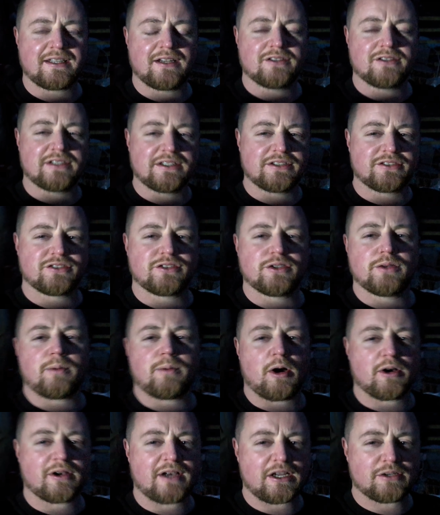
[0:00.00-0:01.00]
I was listening to the
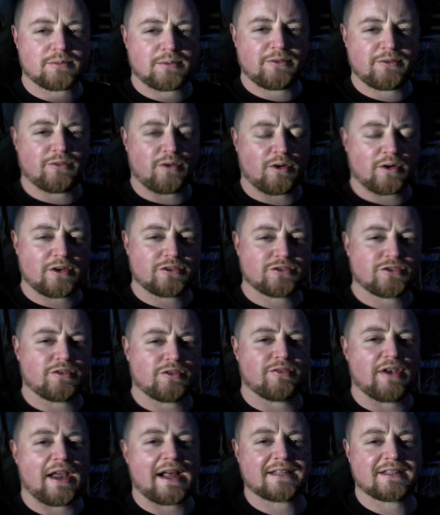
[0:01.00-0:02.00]
podcast before and I was
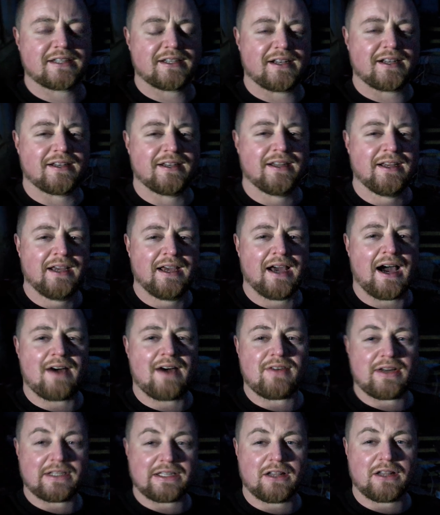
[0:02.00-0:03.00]
reflecting, and
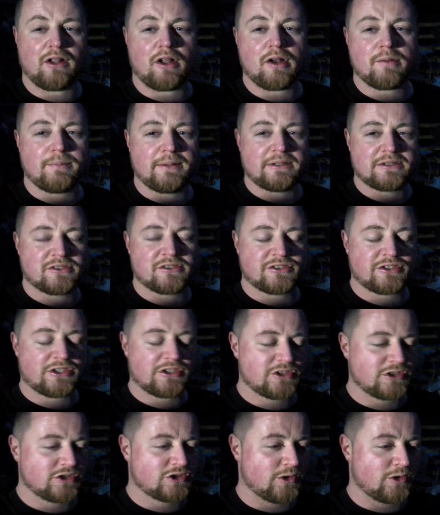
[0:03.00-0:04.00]
I've had a lot of
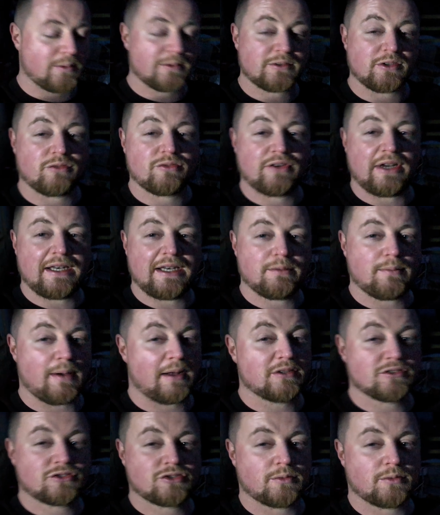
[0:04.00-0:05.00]
businesses and some have done really
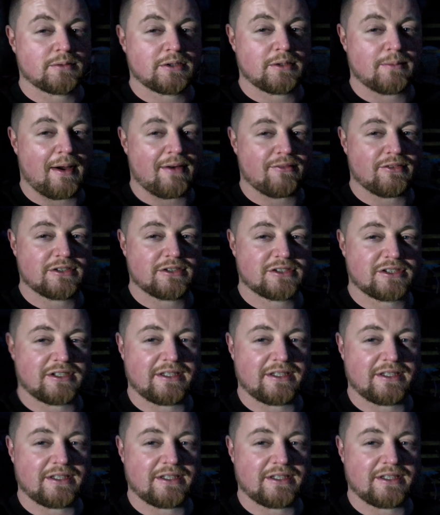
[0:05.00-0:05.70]
well and some of them haven't.